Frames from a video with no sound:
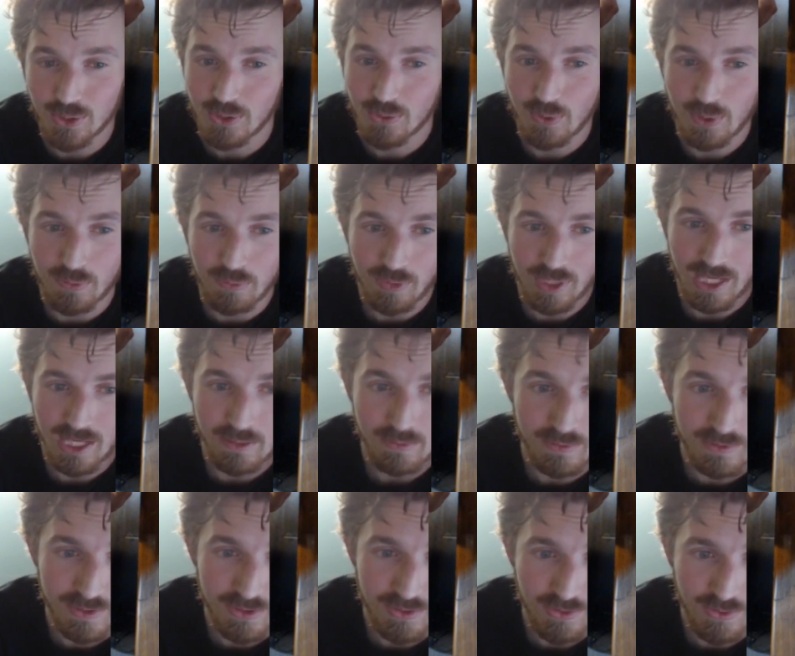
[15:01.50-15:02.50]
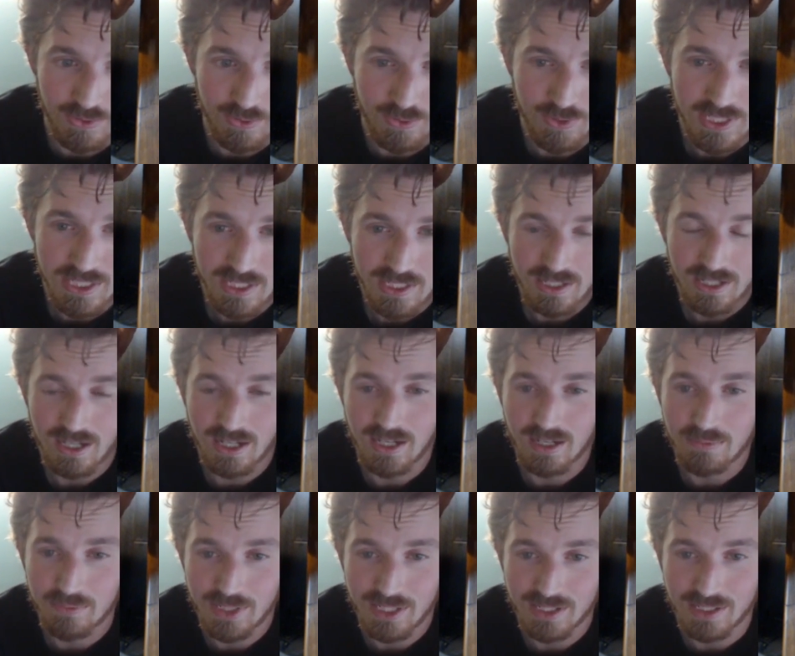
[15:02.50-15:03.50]
You wouldn't be able to
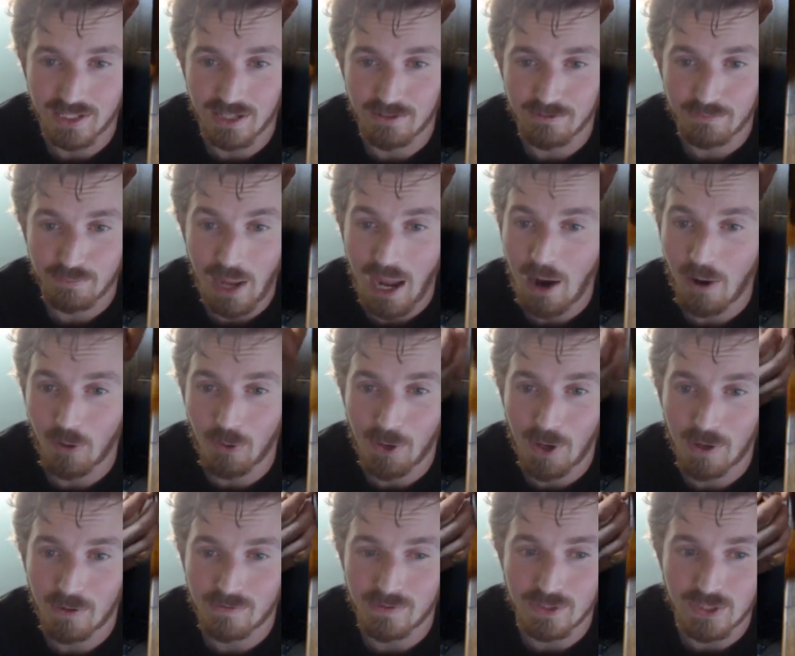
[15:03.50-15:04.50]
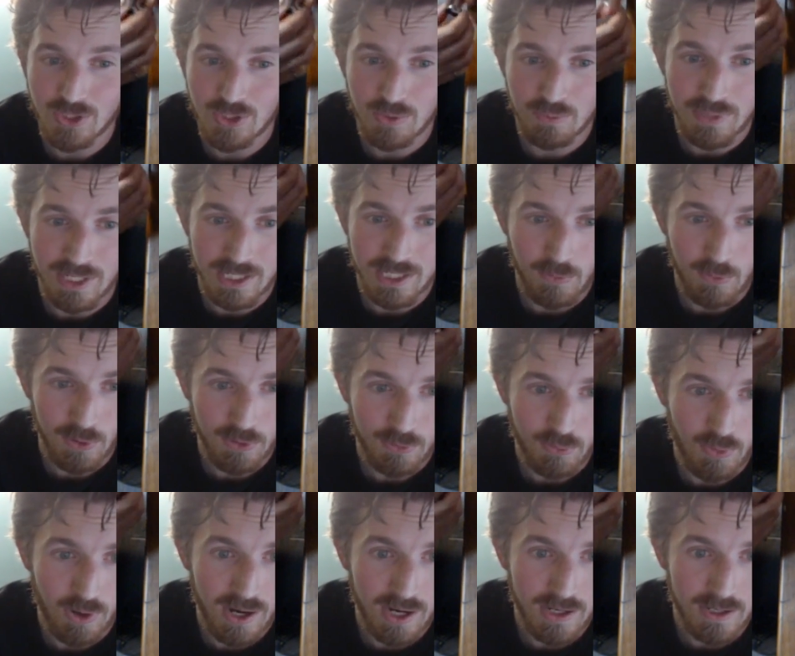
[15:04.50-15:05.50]
get enough power out of it to make it
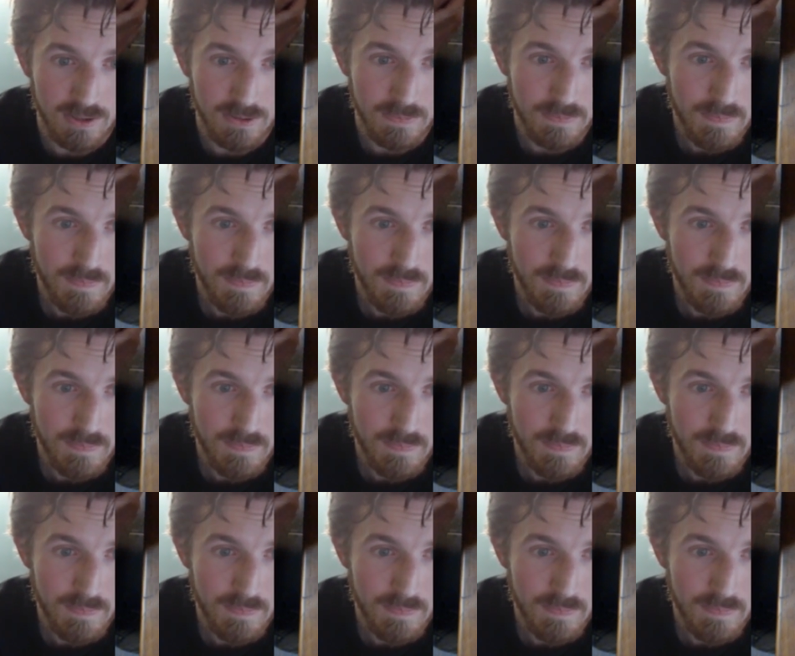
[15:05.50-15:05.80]
worthwhile.